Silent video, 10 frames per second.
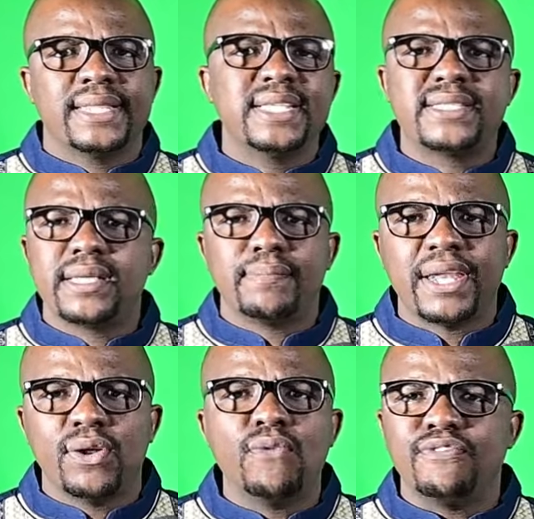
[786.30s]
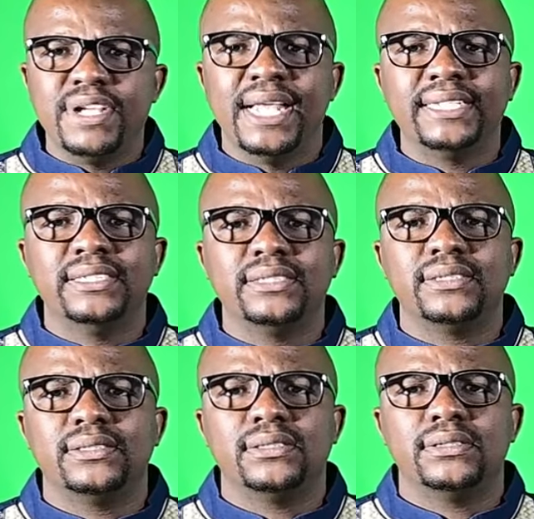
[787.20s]
This thing, man, of
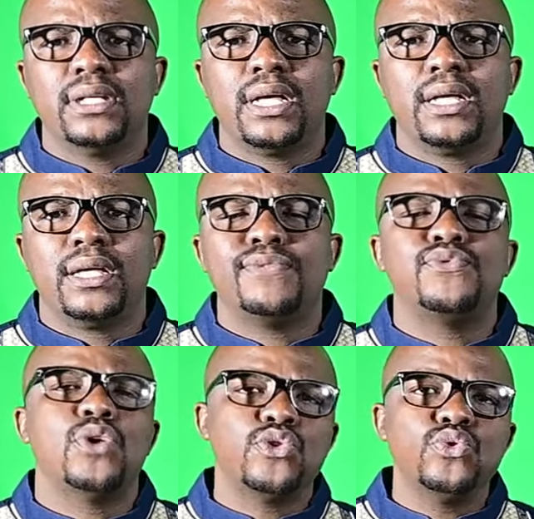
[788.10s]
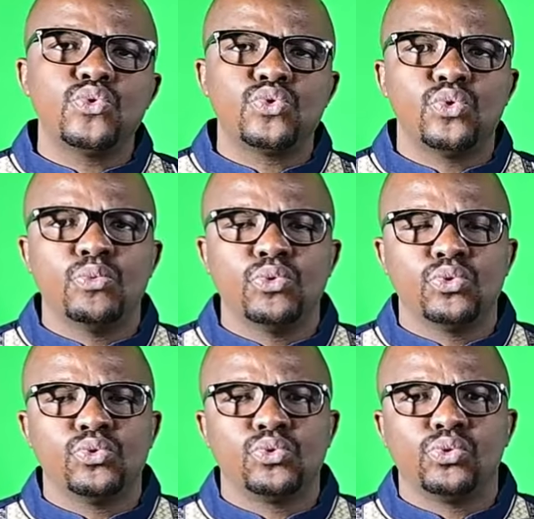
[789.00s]
elections, if you are new
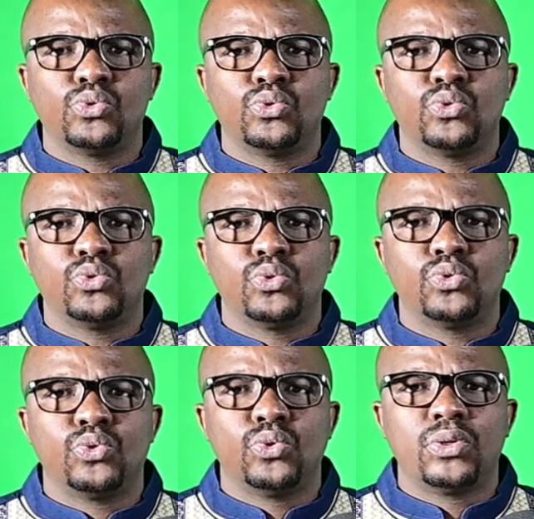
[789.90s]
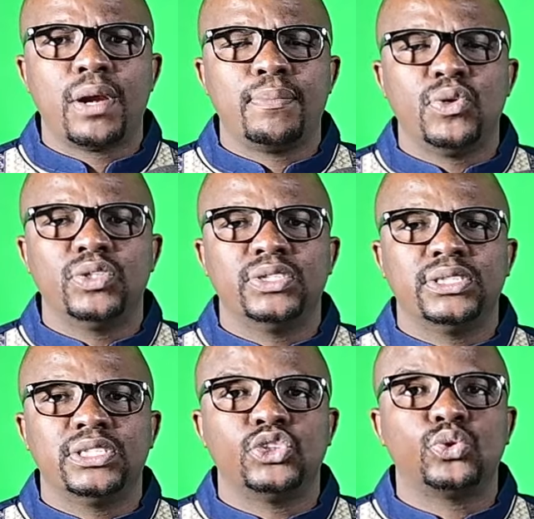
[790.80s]
to grand
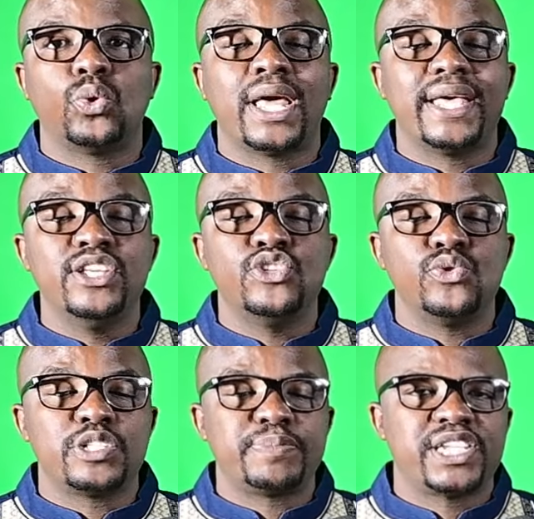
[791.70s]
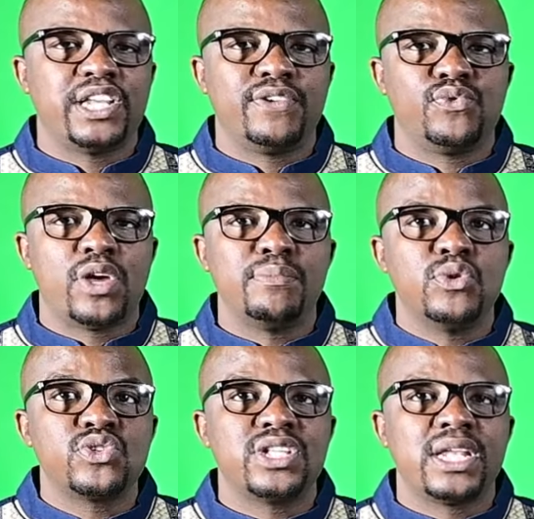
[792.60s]
politics, it's gonna eat you, especially if you are
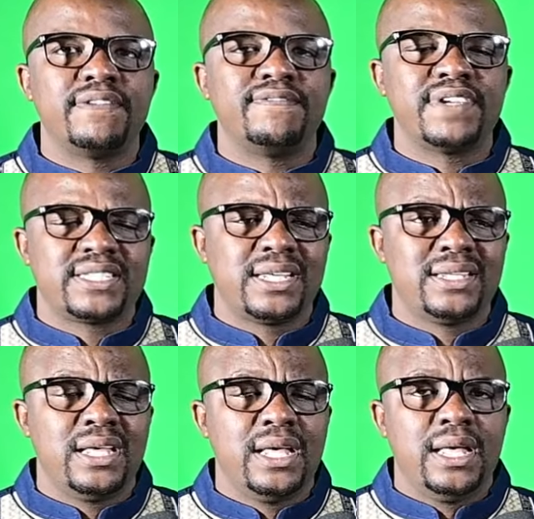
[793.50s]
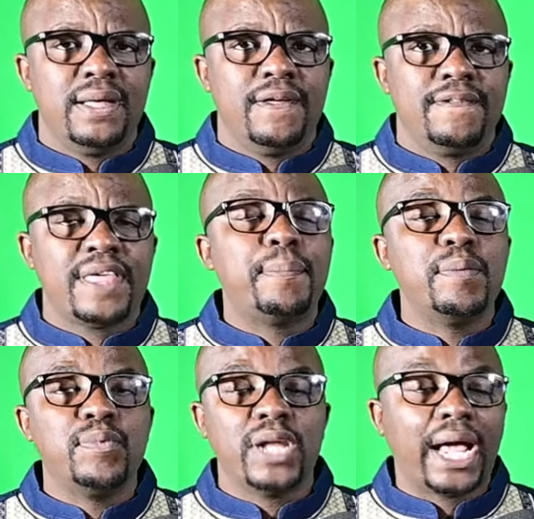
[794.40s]
emotionally invested. There are
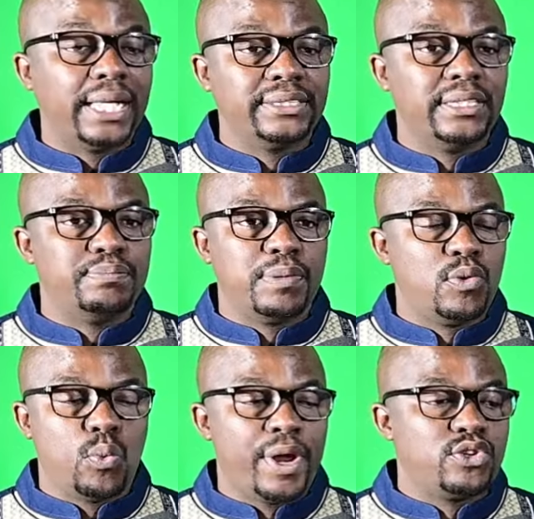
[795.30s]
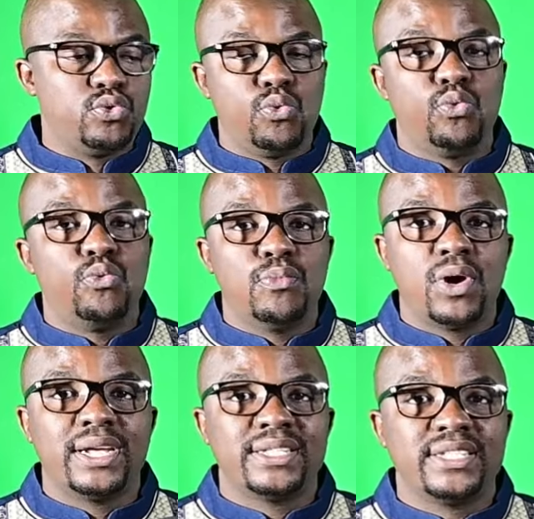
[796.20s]
people, like I say, people went to
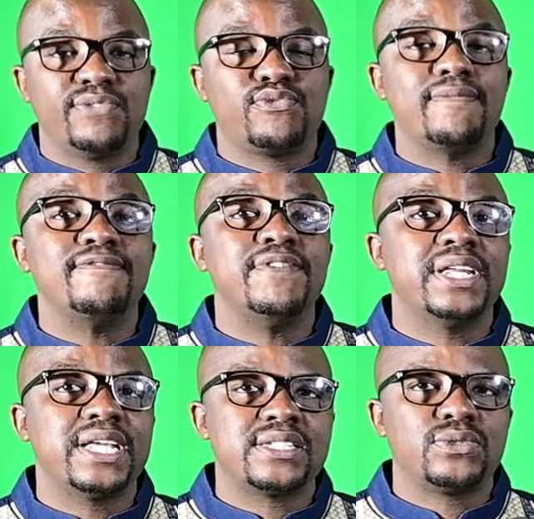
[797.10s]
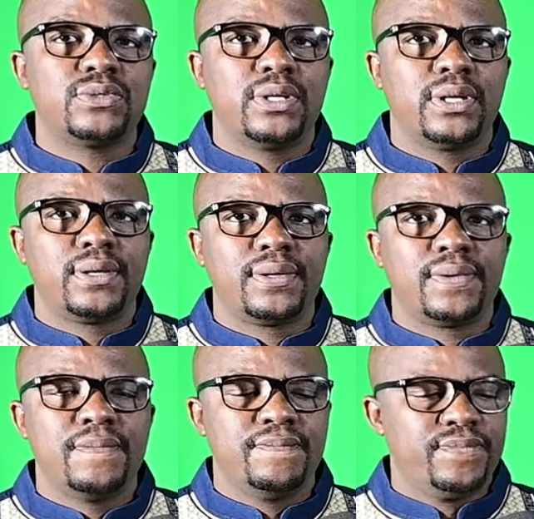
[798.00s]
Mogale City from various
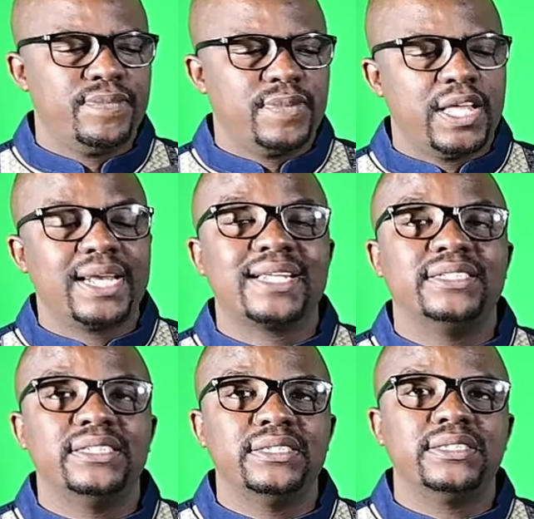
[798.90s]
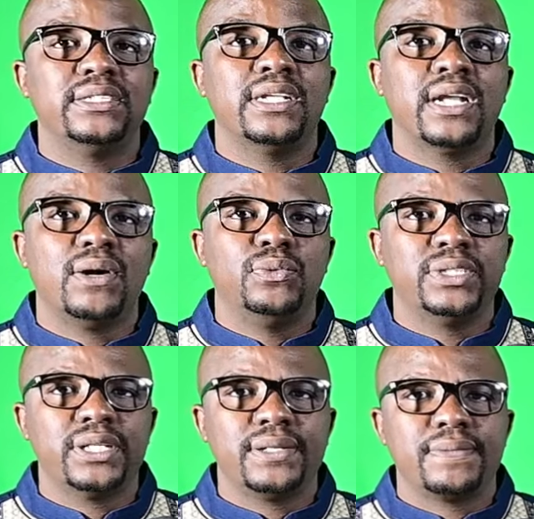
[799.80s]
regions in
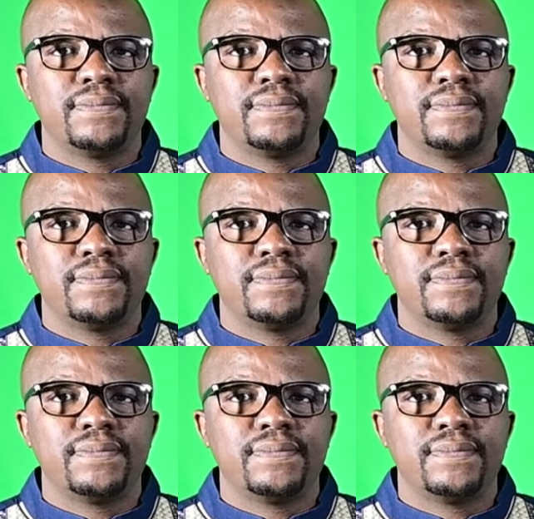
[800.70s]
Gauteng,